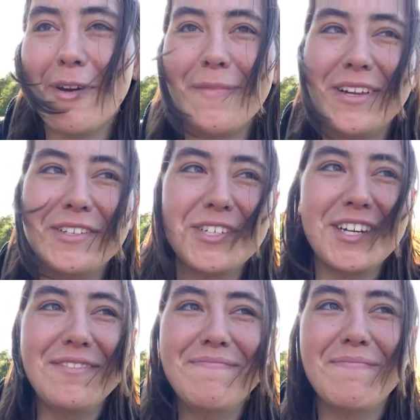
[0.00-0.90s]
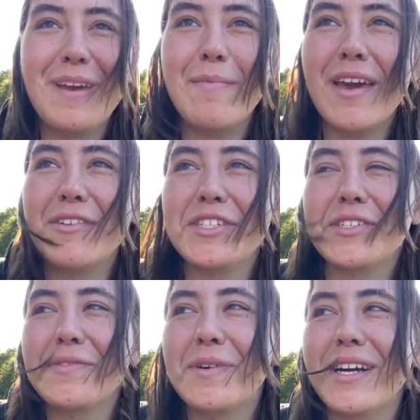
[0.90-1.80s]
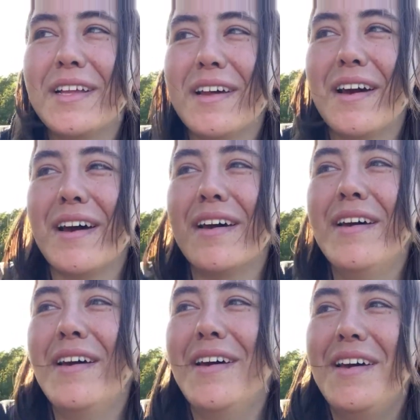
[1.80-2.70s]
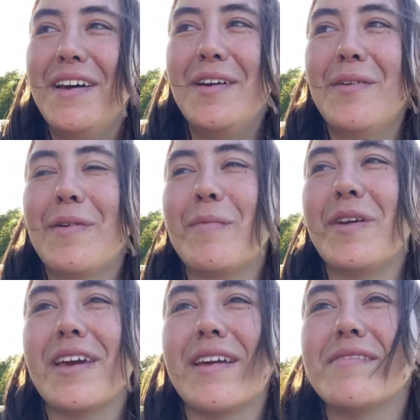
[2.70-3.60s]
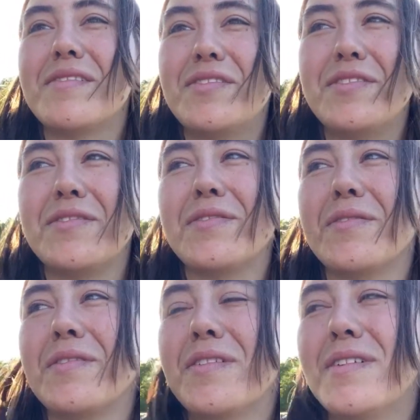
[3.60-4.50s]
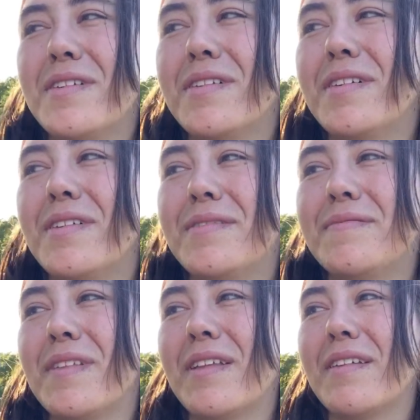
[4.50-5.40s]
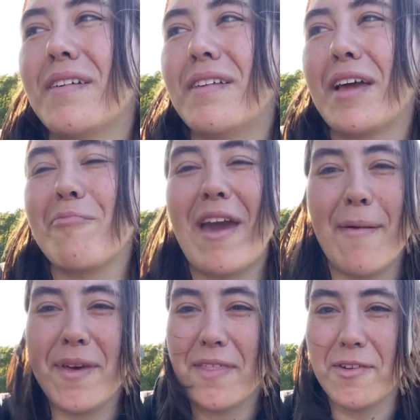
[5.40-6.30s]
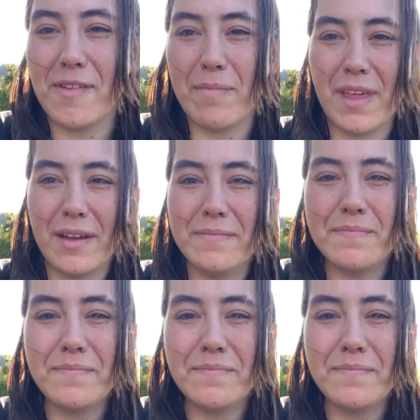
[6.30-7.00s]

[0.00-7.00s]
I'm not sure. Maybe I'll do one when we get to like Mammoth or something.